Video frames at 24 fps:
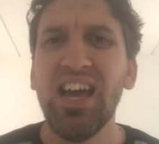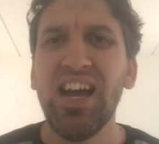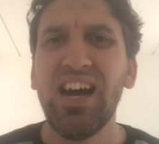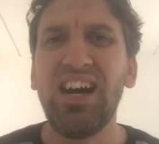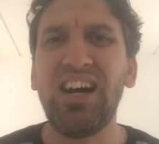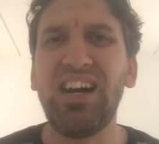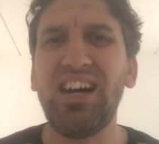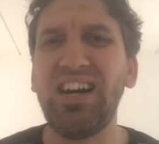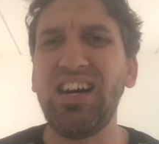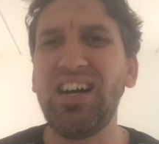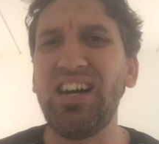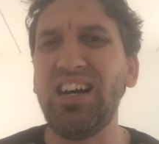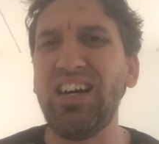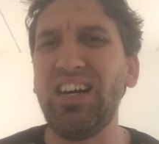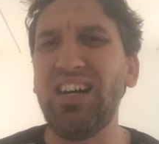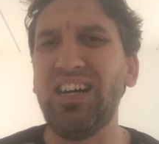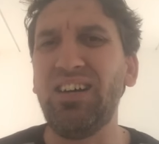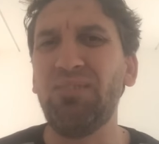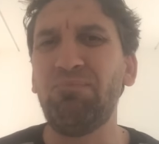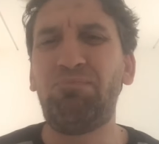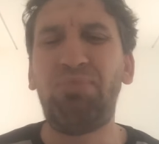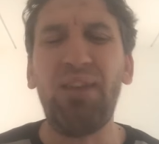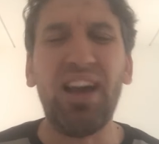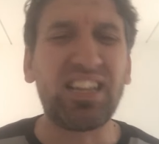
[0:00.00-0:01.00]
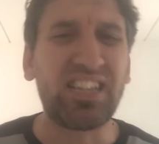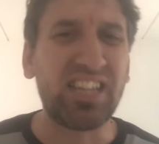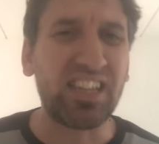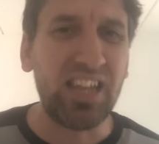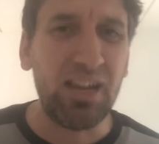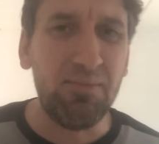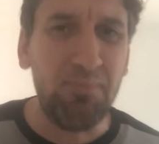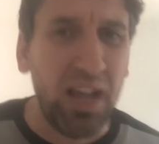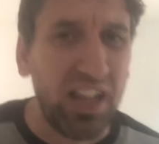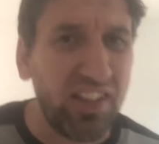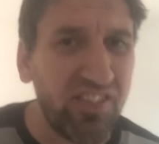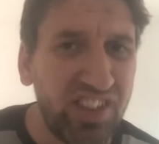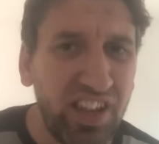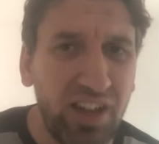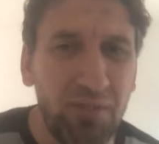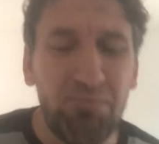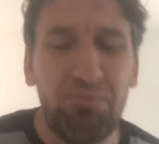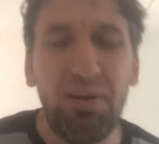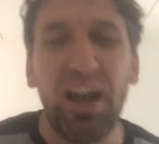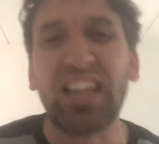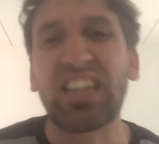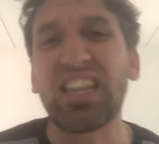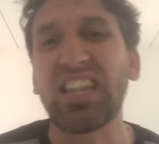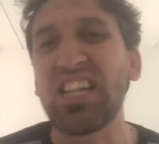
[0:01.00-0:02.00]
Uh, better than
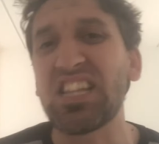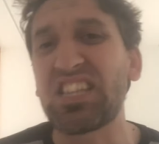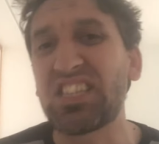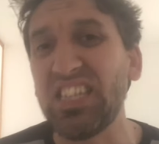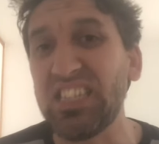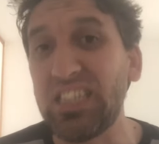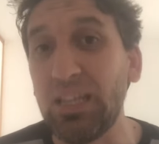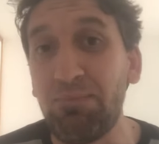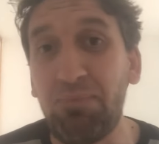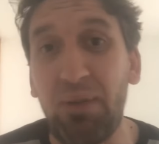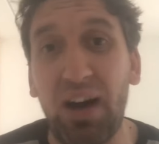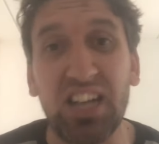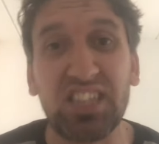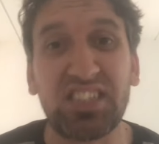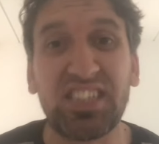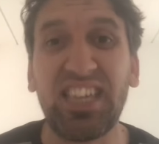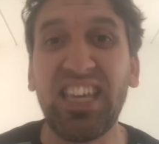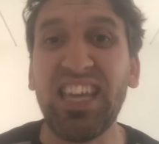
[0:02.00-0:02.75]
Medvedev, better than Pass.